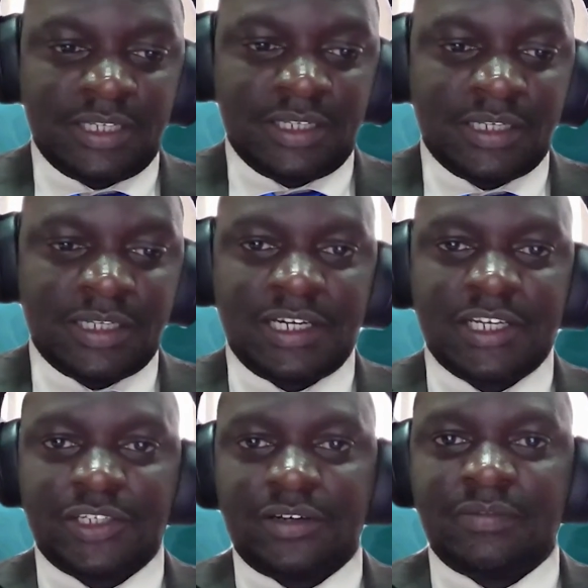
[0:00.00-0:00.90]
the
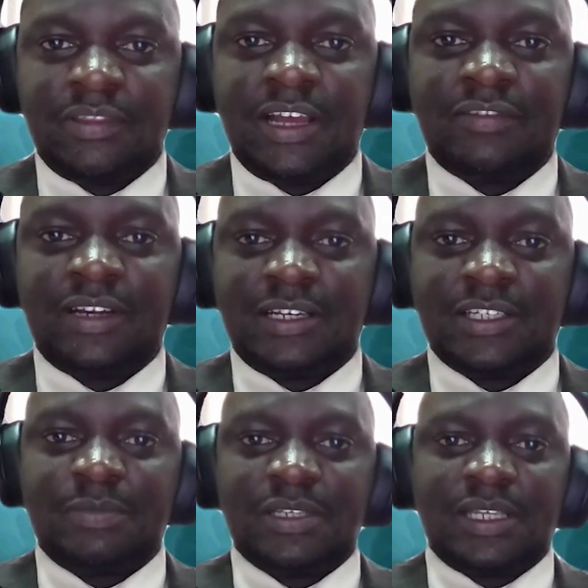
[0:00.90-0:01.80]
creation of the African
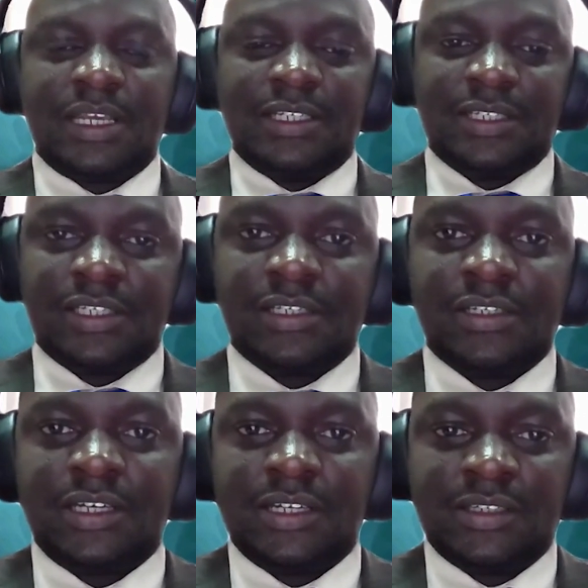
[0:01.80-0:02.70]
Space
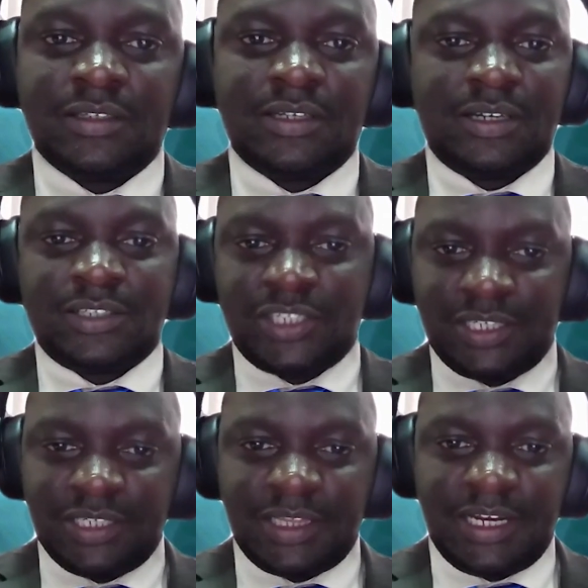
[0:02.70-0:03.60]
Agency is
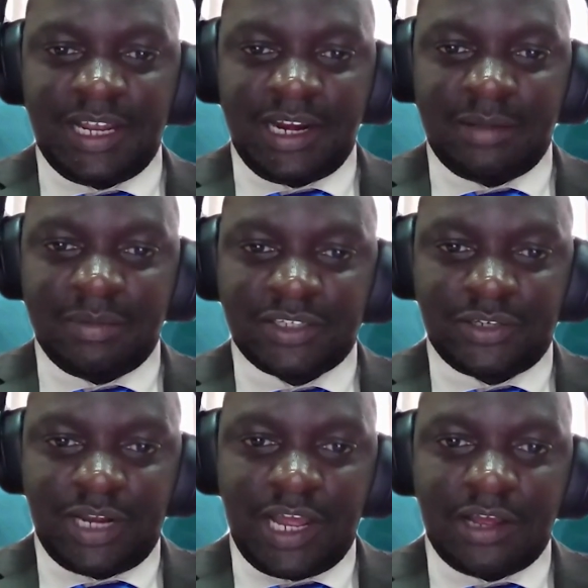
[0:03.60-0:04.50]
changing the dynamics
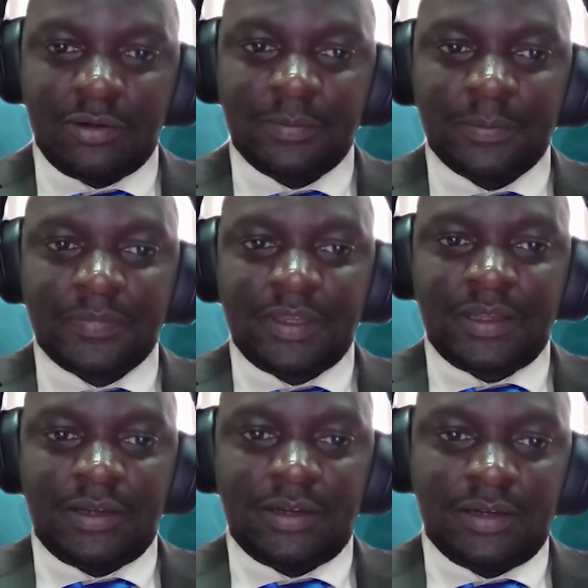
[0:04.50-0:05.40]
on how
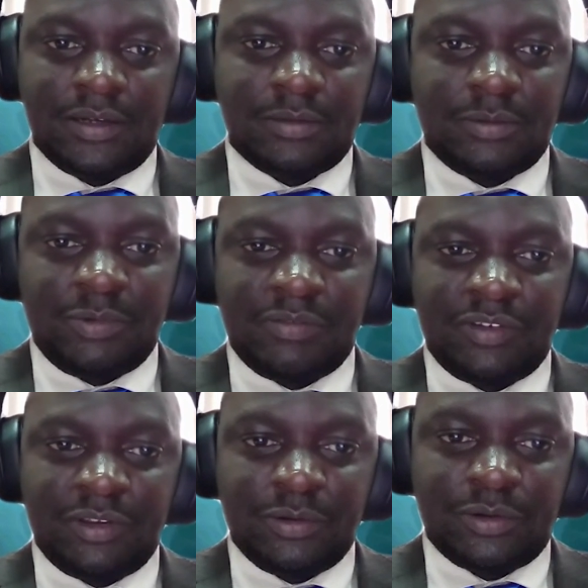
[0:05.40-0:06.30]
we
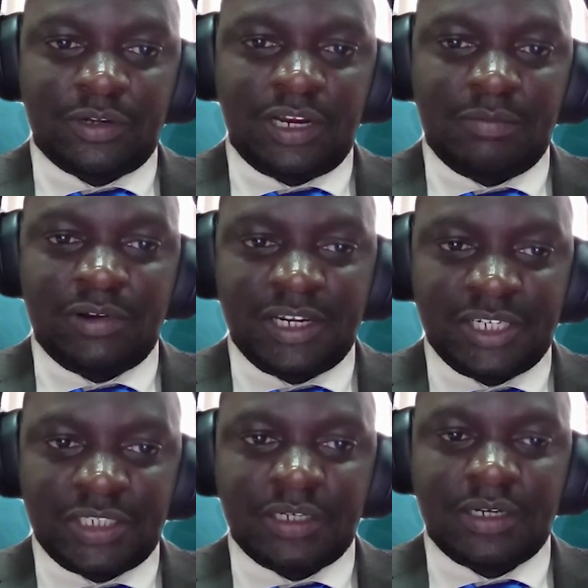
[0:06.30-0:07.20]
view
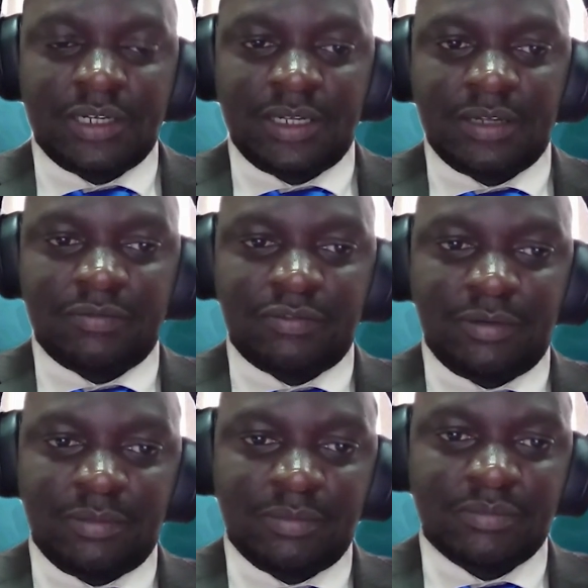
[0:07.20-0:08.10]
collaboration
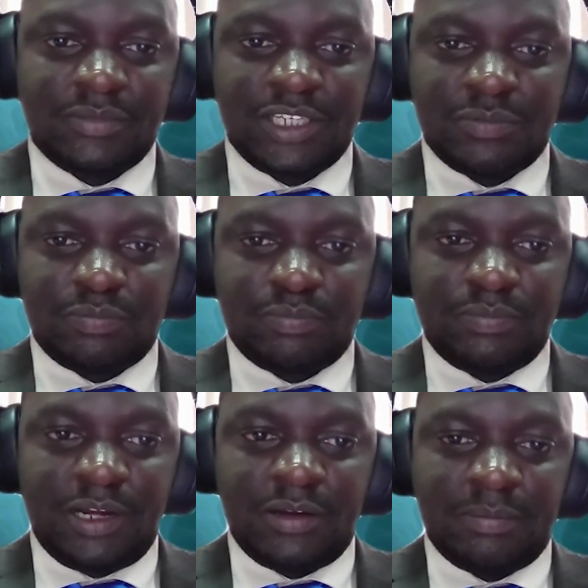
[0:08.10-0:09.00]
from this
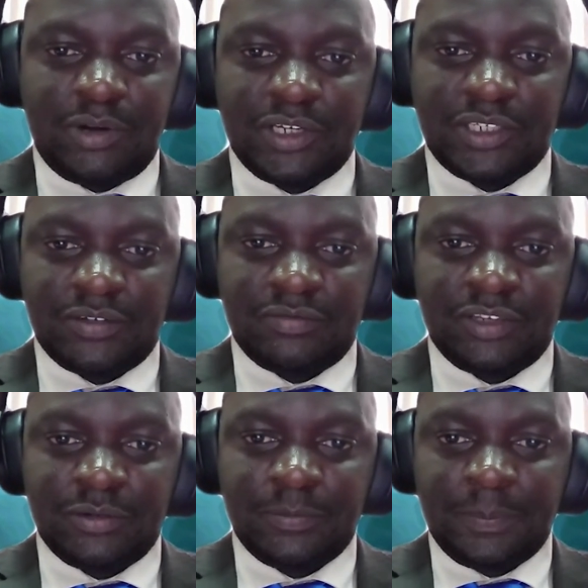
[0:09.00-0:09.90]
point of
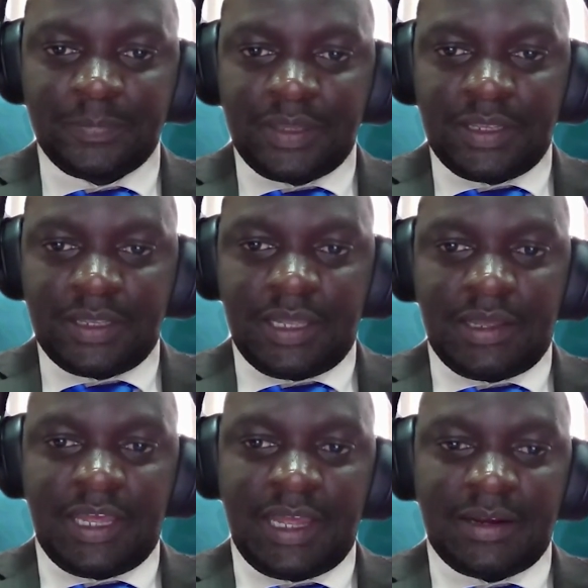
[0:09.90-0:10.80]
view.
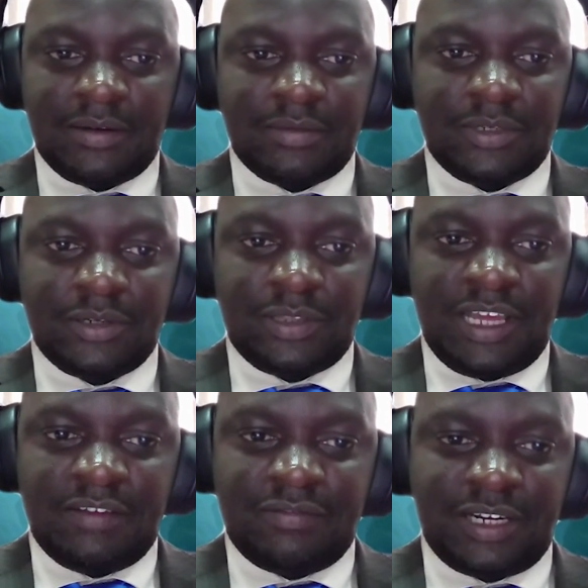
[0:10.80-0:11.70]
And, you know,
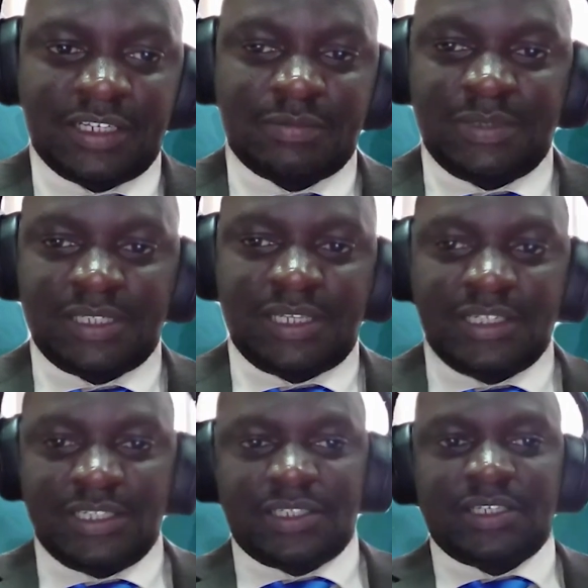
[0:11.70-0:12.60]
the African Space
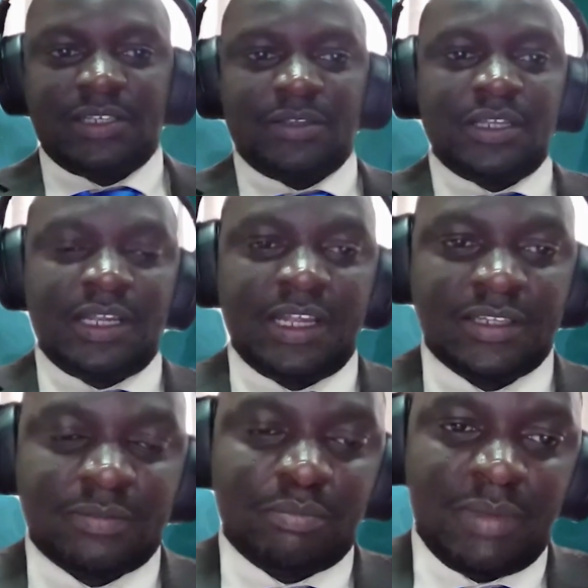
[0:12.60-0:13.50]
Agency
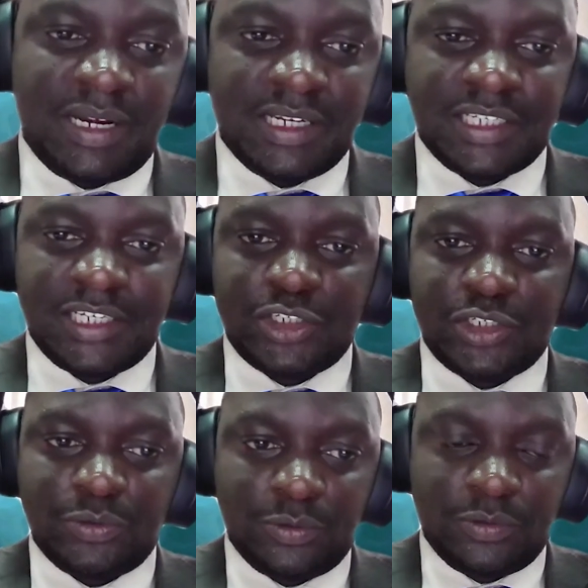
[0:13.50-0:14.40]
is mandated
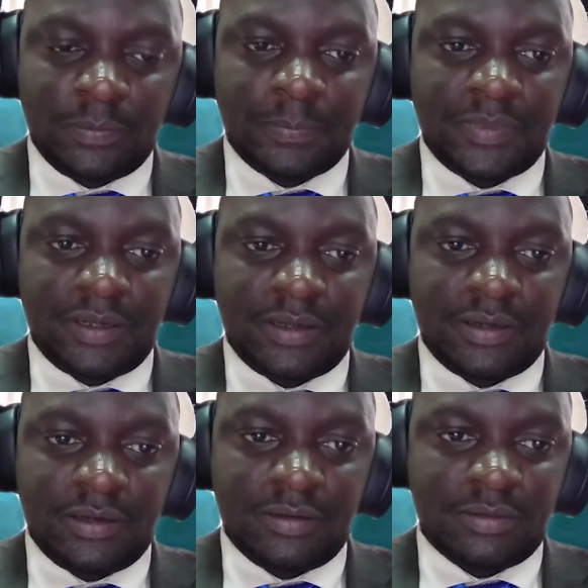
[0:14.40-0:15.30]

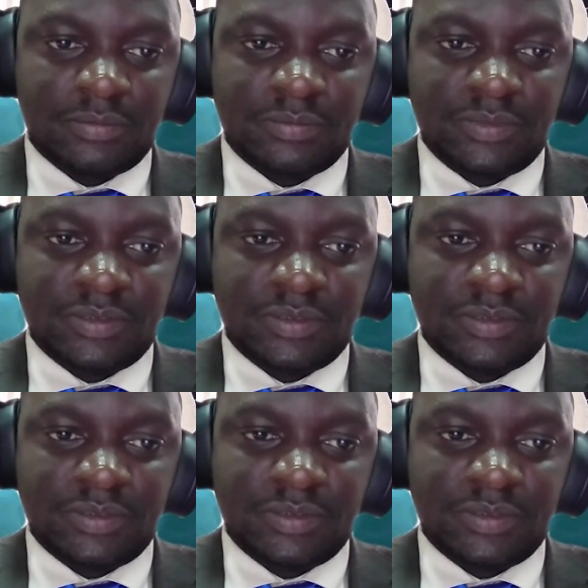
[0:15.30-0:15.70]
to